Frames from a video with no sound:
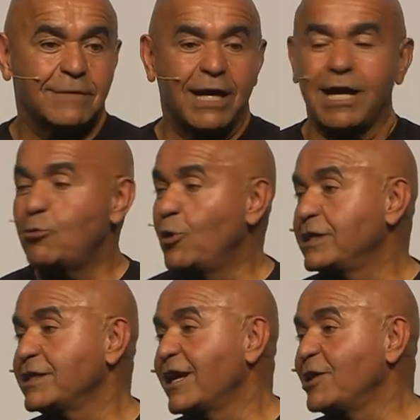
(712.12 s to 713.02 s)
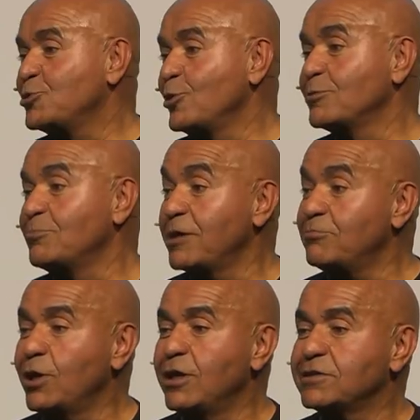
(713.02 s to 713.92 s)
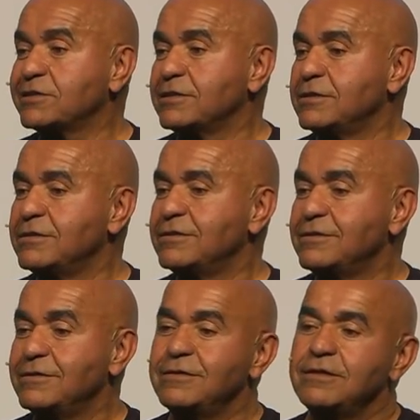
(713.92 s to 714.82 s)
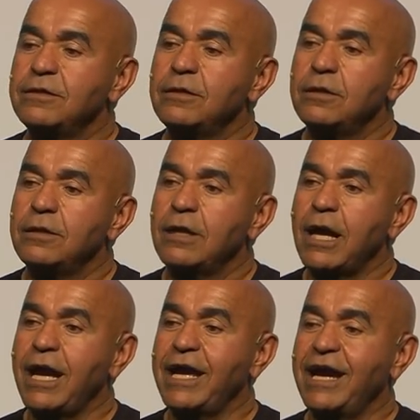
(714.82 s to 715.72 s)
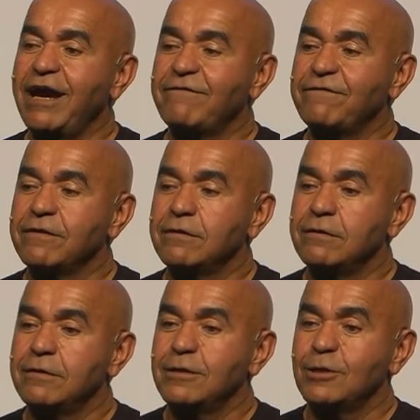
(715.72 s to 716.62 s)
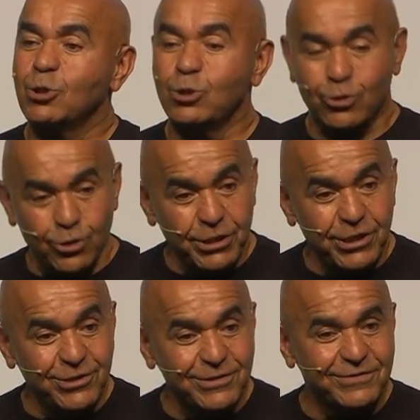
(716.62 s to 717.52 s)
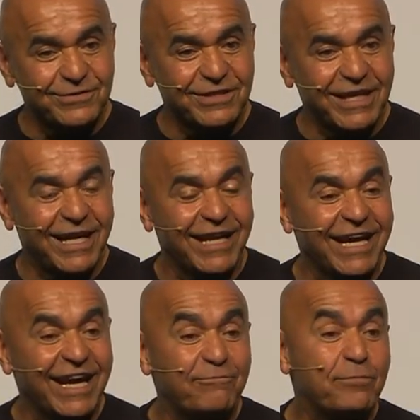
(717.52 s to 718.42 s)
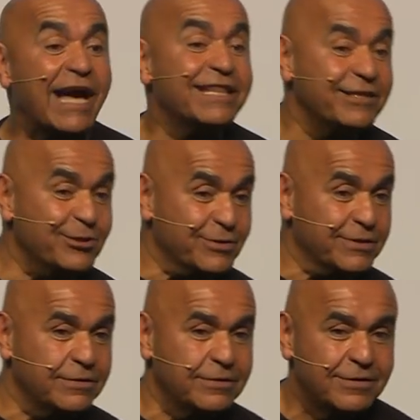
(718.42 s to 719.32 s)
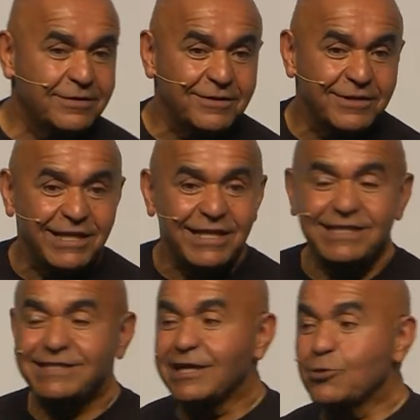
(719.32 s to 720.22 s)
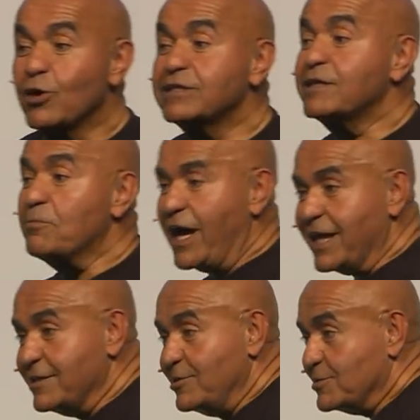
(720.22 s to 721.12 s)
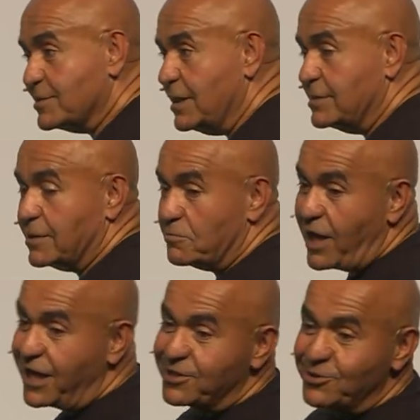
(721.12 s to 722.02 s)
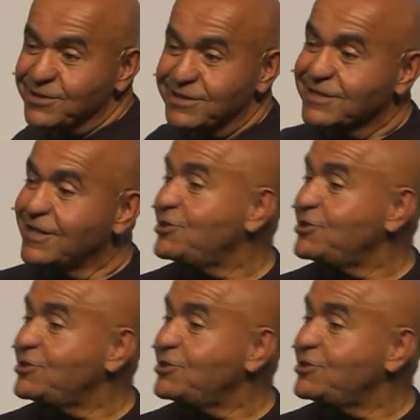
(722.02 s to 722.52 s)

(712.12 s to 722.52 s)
I went and I told my boss, I have good news and I have bad news. He said, what's the bad news? I said, bad news is the